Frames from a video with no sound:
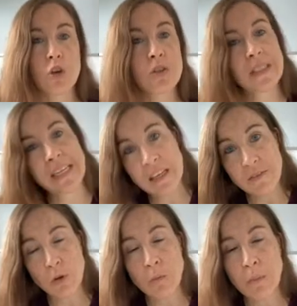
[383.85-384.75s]
Your
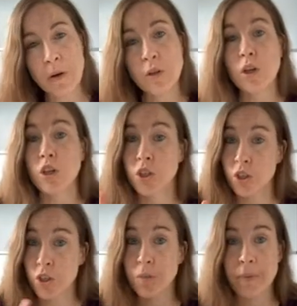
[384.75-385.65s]
default mode
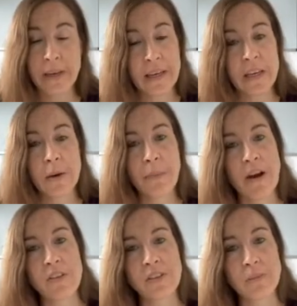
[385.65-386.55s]
should be your
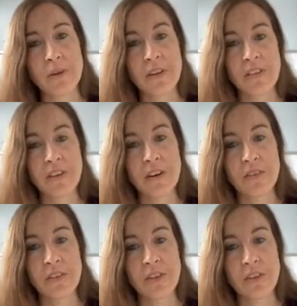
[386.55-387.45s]
parasympathetic
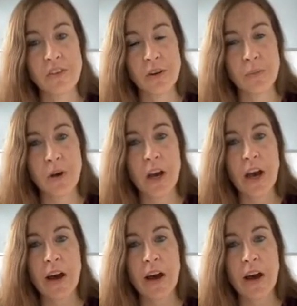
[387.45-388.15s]
nervous system,